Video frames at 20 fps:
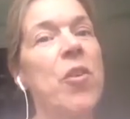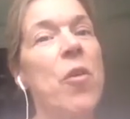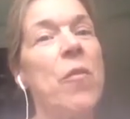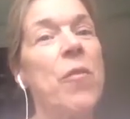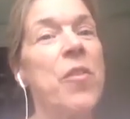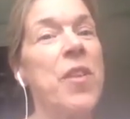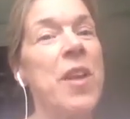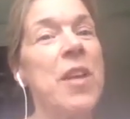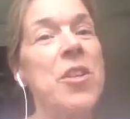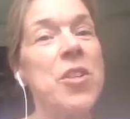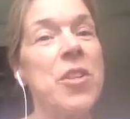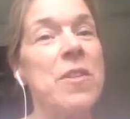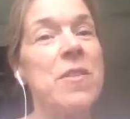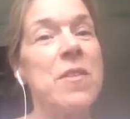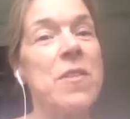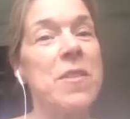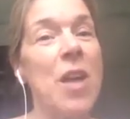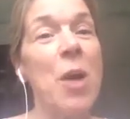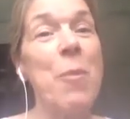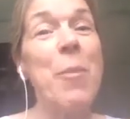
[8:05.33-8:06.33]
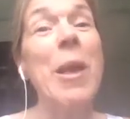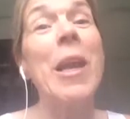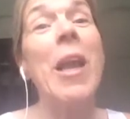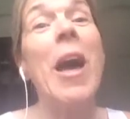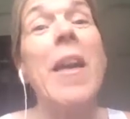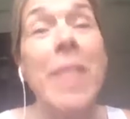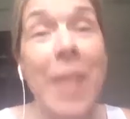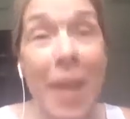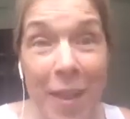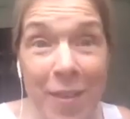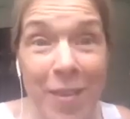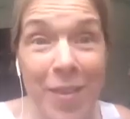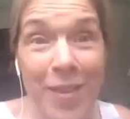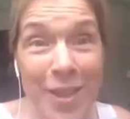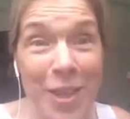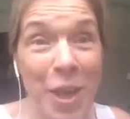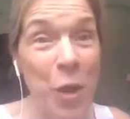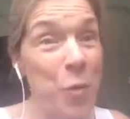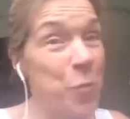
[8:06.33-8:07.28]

conversations a bit like this,